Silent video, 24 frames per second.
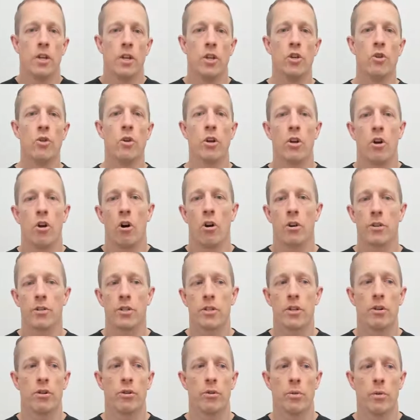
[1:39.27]
You can
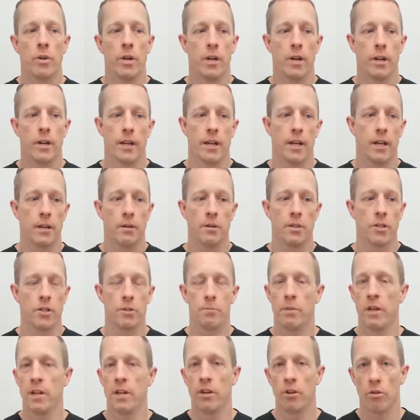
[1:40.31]
also, uh, it can
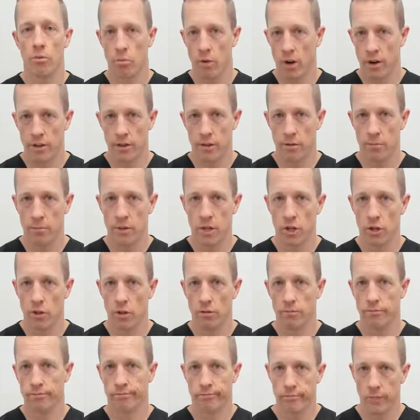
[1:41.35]
just be your run of the
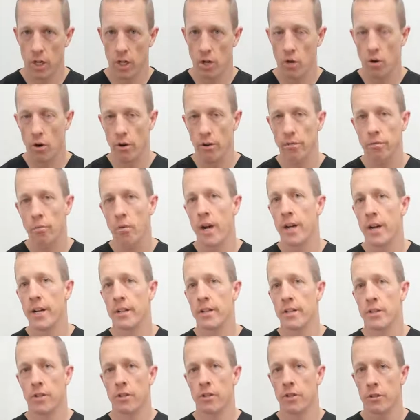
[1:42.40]
mill, you know,
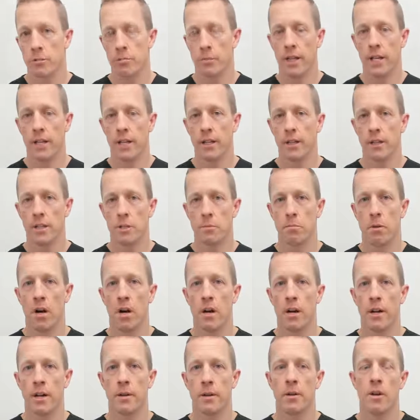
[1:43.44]
arthritis, so to speak, in the
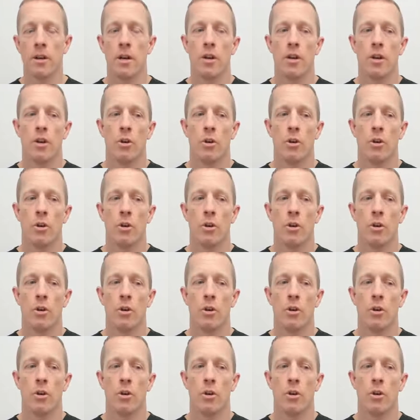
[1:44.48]
spine,